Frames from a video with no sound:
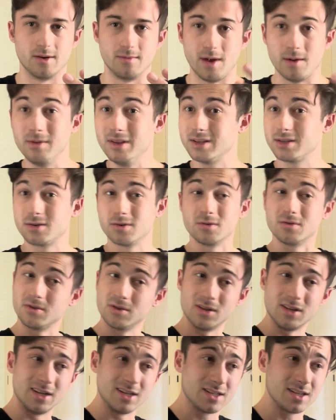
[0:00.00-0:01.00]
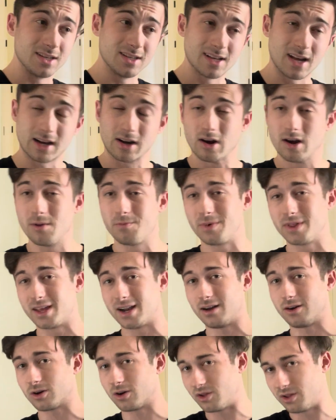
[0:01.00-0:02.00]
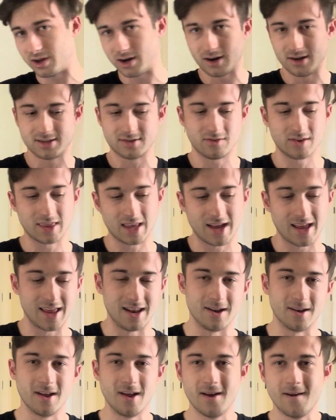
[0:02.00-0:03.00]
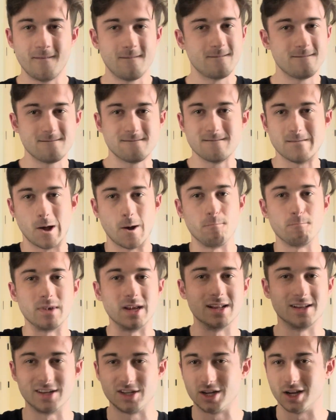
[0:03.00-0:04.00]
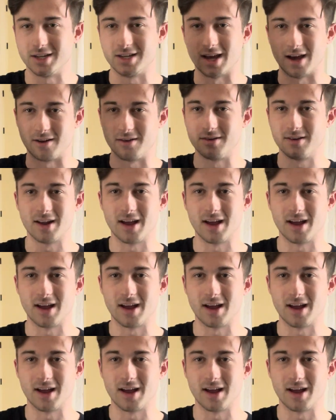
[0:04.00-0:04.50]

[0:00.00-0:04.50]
Maybe this initially is not great, but then I'll go there and stuff like that, and immediately shut down.